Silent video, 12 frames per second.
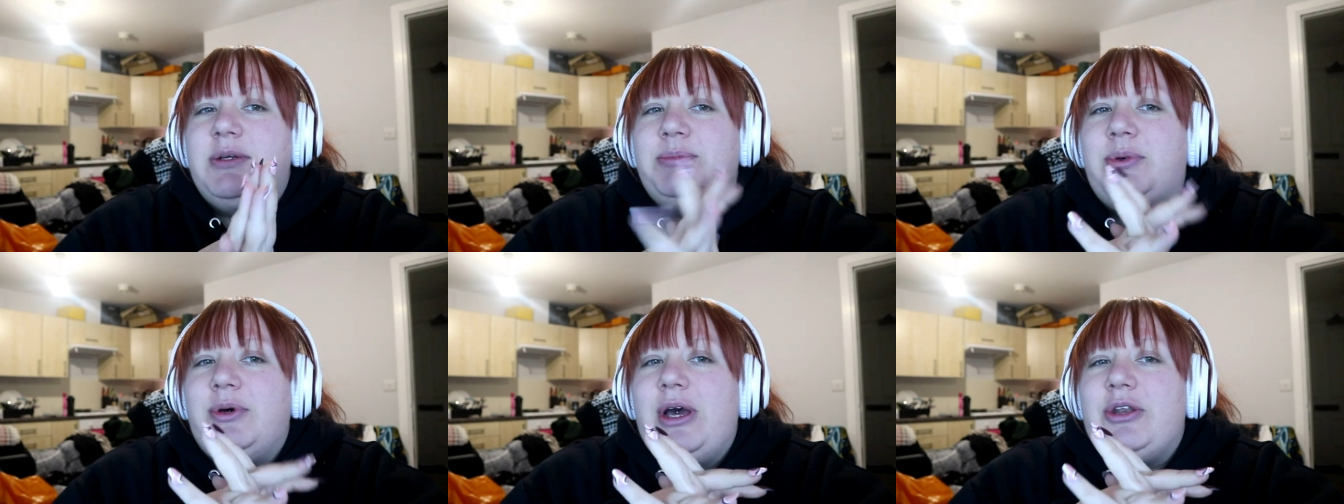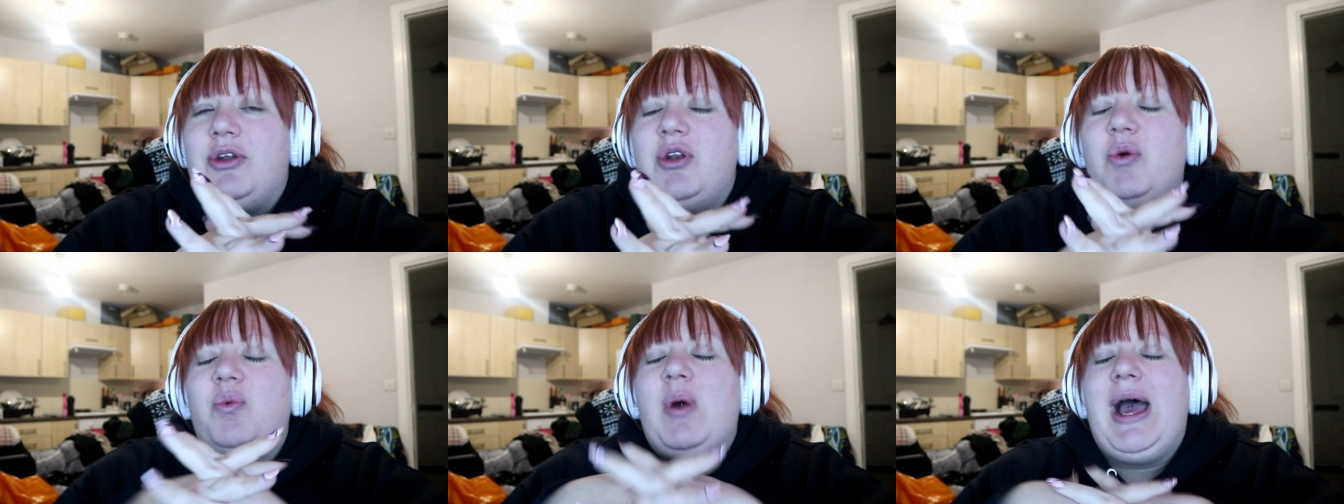But I don't
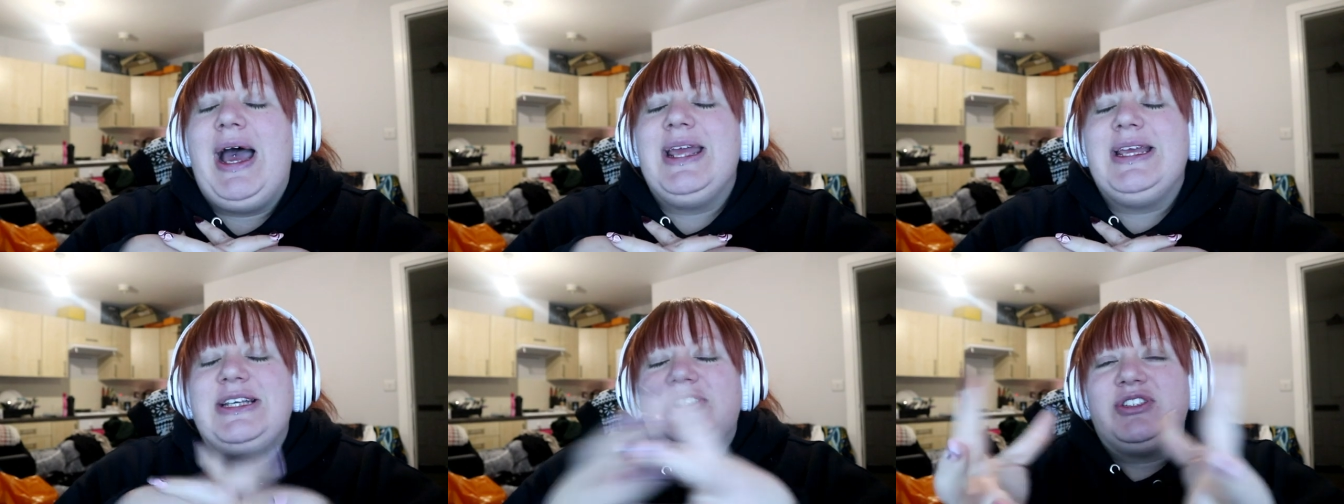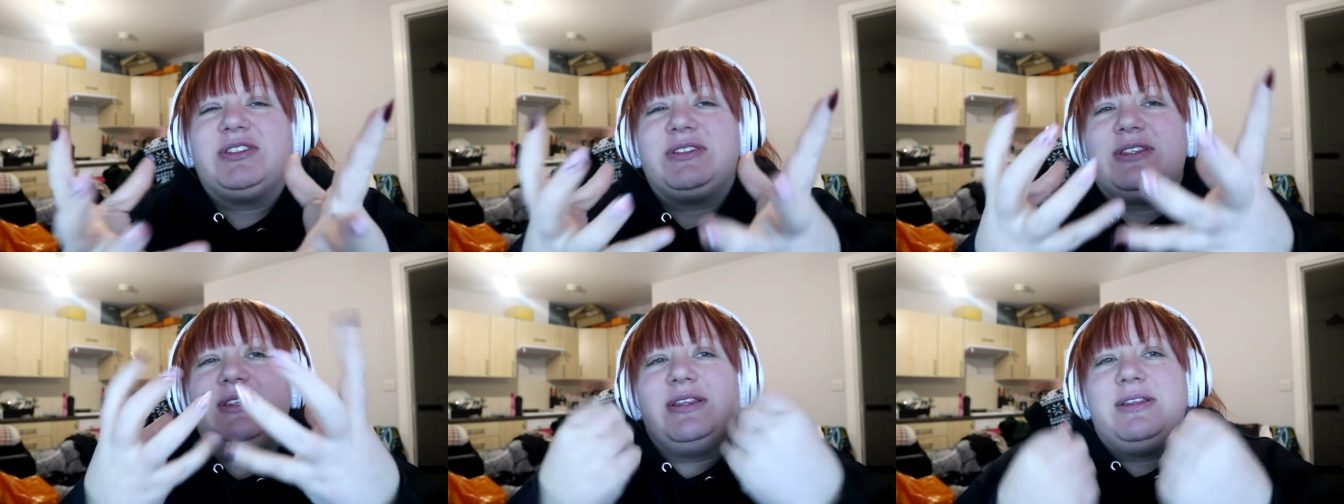know why, it's just
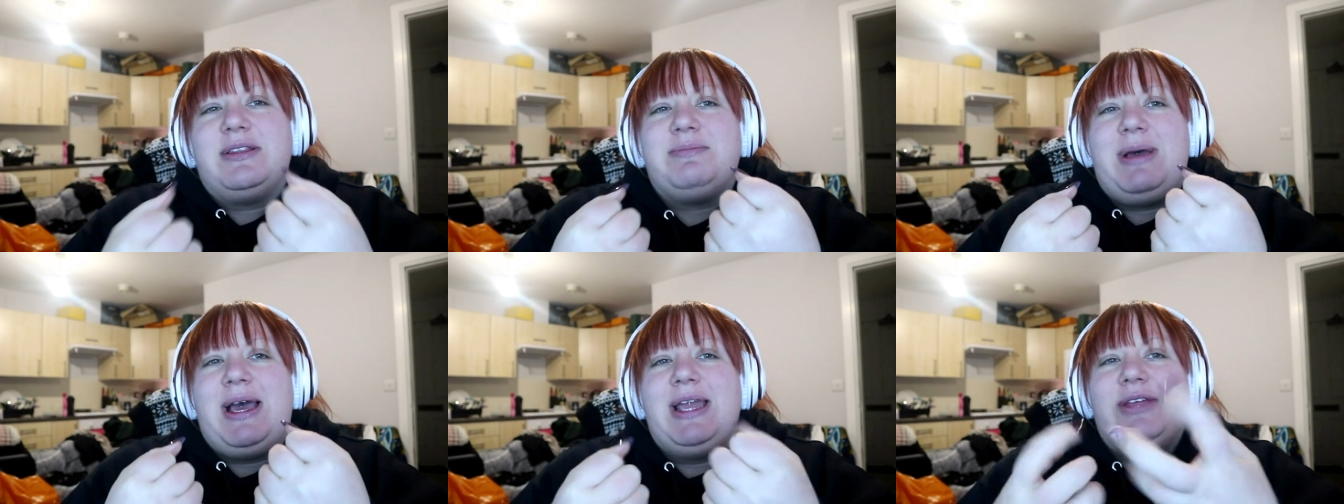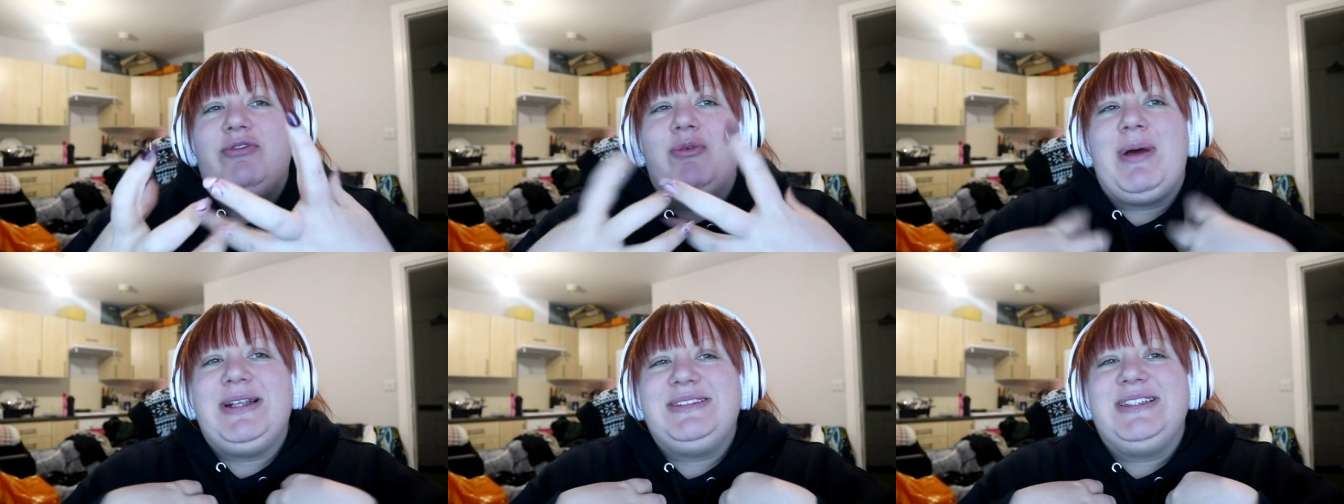my
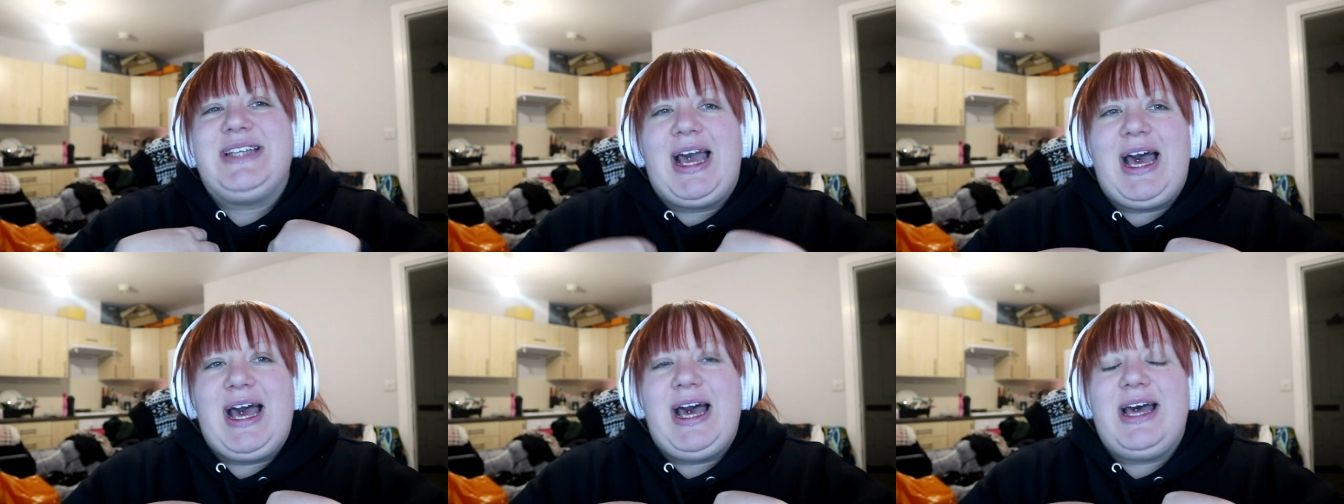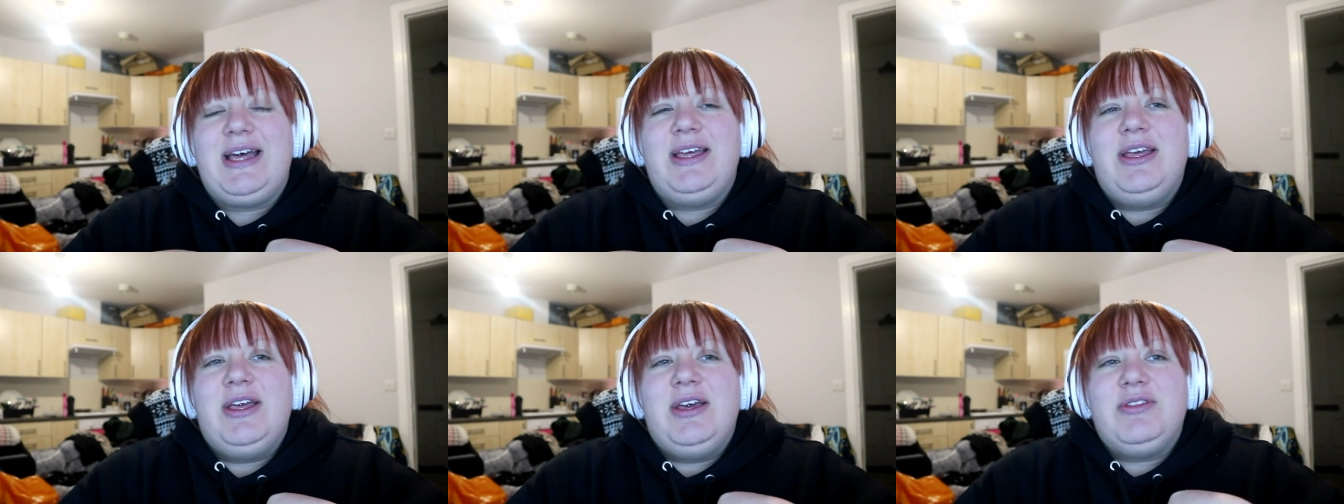romantic heart
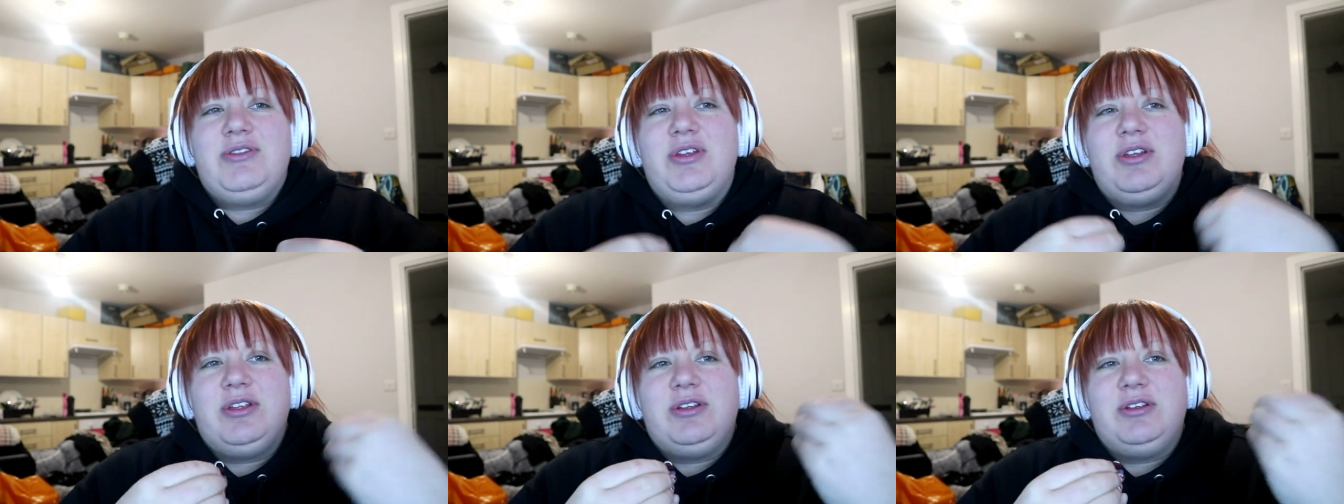that